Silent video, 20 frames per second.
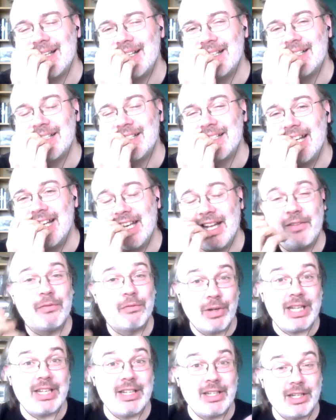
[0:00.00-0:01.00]
And I've
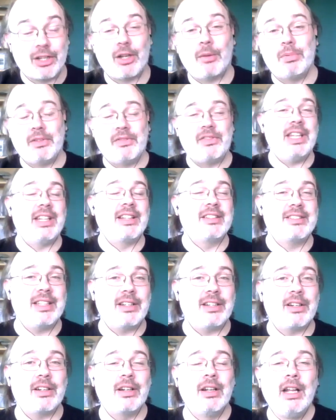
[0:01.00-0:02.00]
written a couple of things
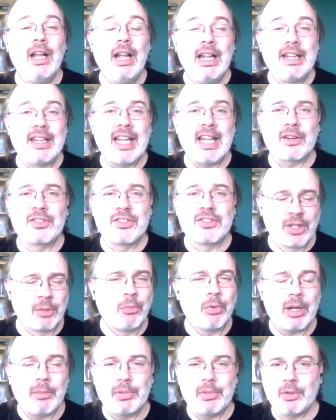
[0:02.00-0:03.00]
that are
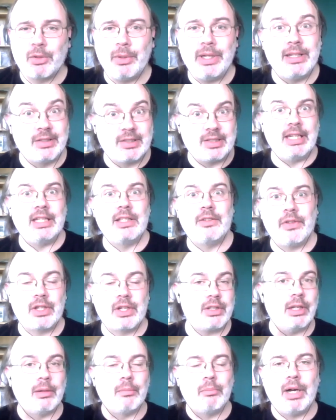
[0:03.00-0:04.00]
somewhere between science
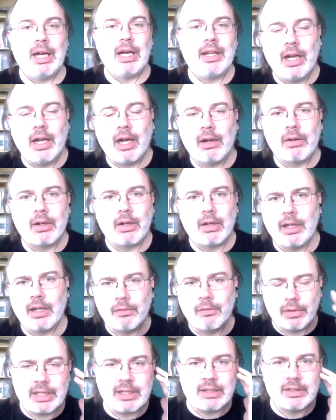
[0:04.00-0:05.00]
fiction and body horror, and
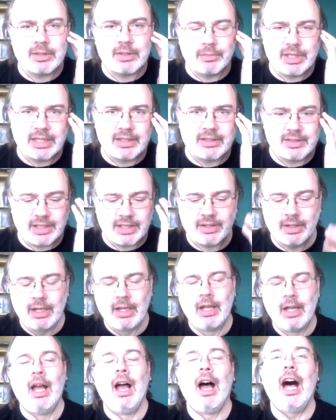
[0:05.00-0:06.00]
I've written some things that
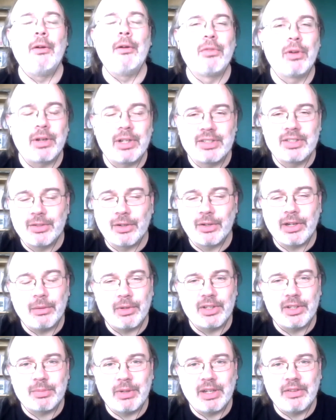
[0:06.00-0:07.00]
I wrote a story
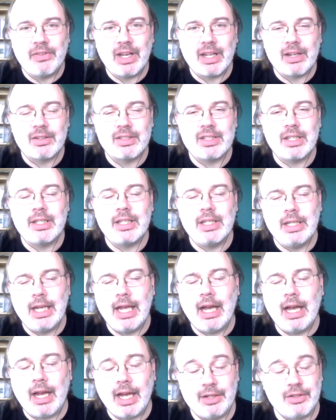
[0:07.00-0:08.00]
once. My father said,
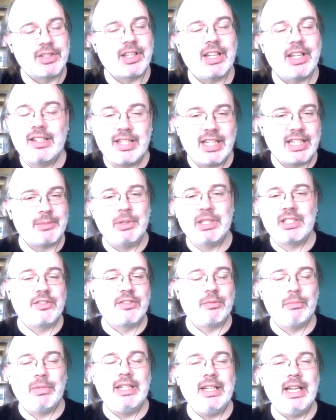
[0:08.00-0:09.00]
yeah, I just got a text message
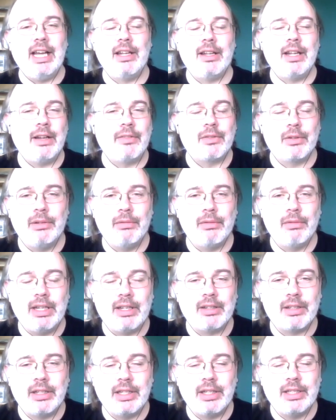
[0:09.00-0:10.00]
from my dad after he read
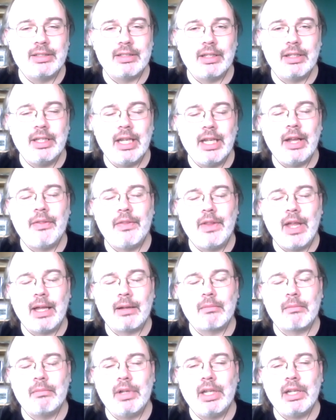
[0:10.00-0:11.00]
it, and he said, yeah,
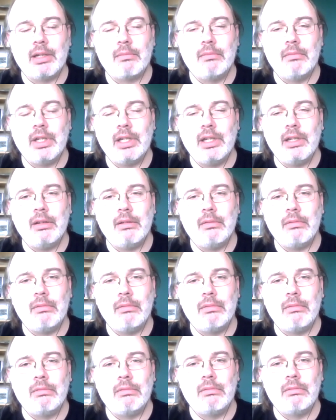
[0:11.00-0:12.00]
that made me
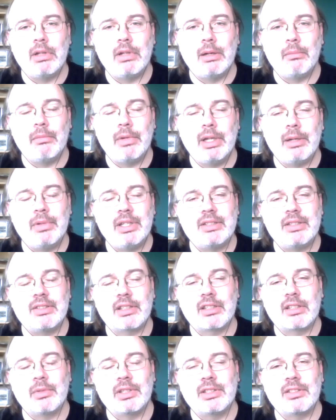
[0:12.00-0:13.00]

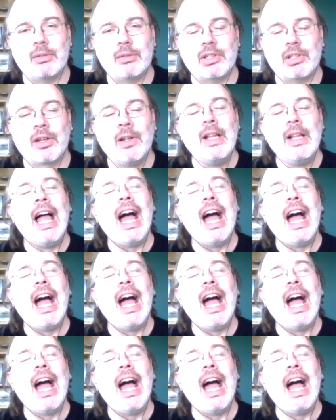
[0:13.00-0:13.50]
sick to my stomach.